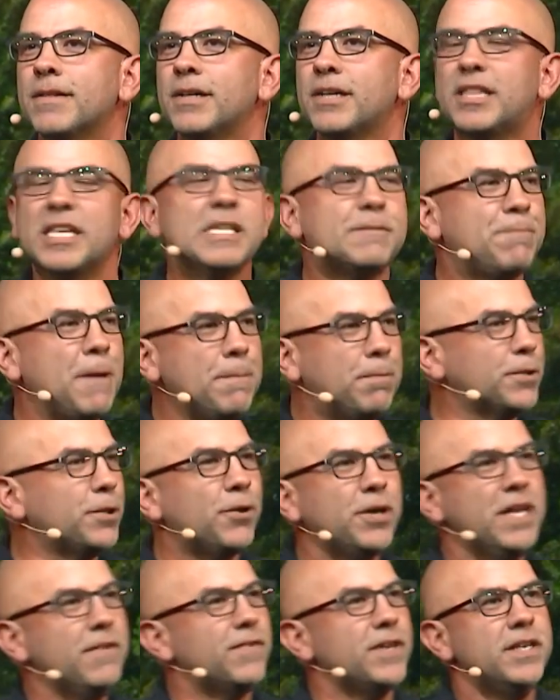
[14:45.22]
But these people
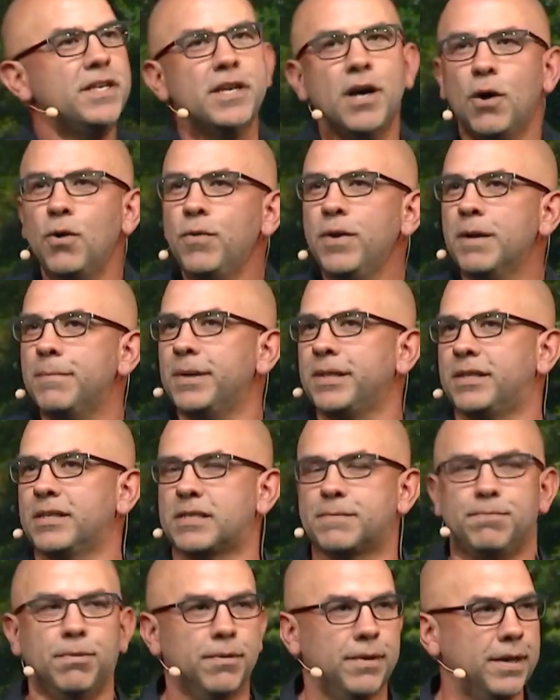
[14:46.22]
don't even know him at
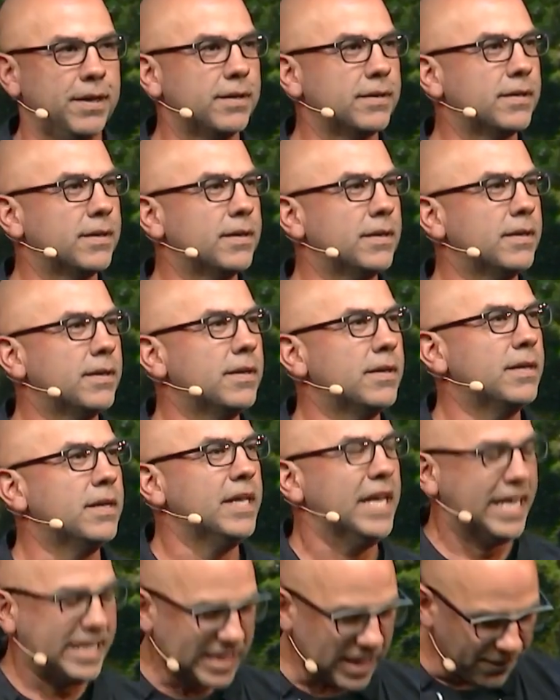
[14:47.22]
this point
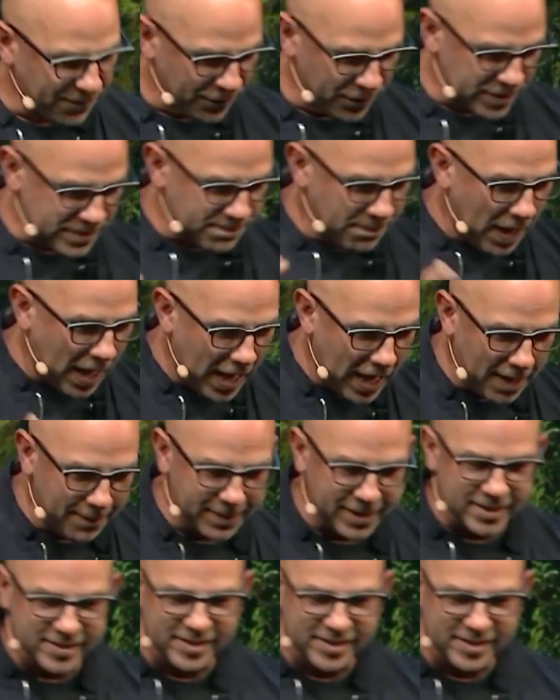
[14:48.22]
except for his mom